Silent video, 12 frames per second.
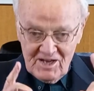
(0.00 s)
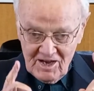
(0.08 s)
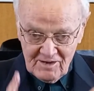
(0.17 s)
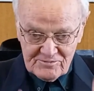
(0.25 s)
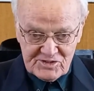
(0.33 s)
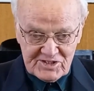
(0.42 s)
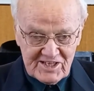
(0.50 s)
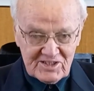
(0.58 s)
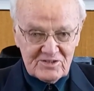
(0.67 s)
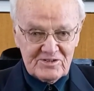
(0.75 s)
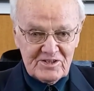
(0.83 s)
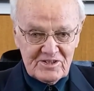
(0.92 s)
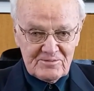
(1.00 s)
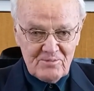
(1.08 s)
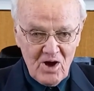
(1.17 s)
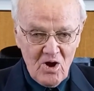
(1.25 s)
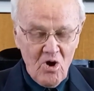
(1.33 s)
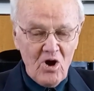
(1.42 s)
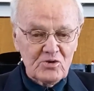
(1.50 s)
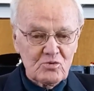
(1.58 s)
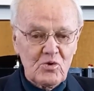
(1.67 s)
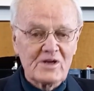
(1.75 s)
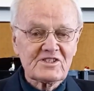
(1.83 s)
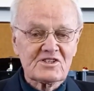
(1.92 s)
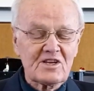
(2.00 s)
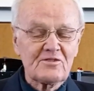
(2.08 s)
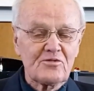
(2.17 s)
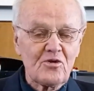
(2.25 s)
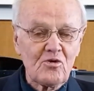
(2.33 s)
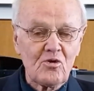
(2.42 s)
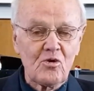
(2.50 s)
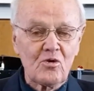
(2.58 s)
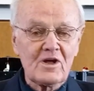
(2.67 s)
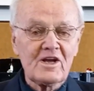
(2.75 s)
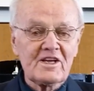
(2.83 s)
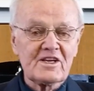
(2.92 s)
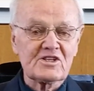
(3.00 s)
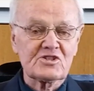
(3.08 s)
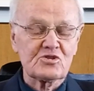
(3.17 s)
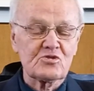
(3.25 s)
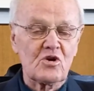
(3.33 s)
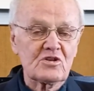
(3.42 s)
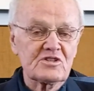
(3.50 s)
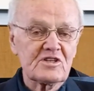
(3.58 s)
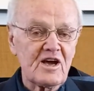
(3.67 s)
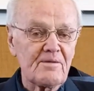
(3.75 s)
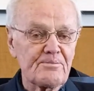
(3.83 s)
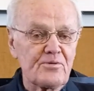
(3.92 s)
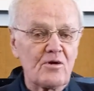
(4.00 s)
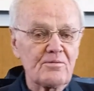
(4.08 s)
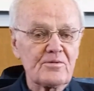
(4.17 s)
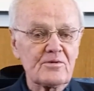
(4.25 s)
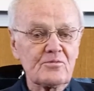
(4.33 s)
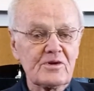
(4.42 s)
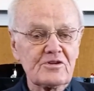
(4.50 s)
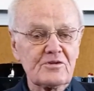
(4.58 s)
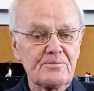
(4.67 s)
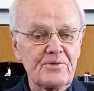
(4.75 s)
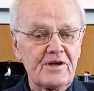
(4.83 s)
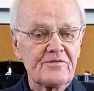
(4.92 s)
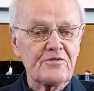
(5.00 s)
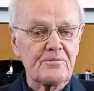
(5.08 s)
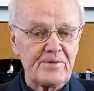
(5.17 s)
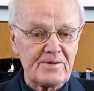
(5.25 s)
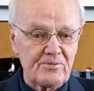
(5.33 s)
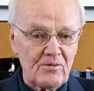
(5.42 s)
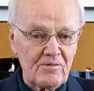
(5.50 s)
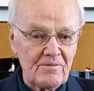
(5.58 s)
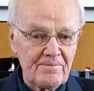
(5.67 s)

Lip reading: I've settled it in my heart once and for all, is not a problem when you pray for people.